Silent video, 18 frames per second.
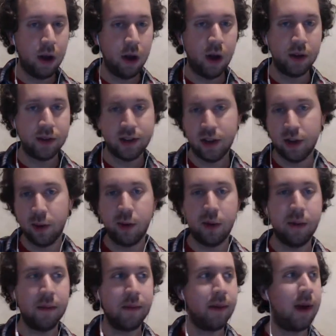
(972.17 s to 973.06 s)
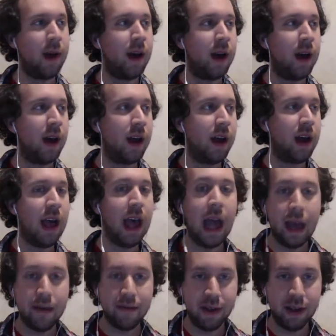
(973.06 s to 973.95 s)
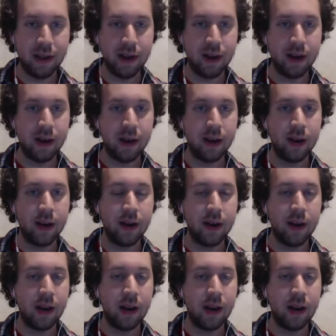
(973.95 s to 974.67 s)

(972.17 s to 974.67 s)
Also, Evan,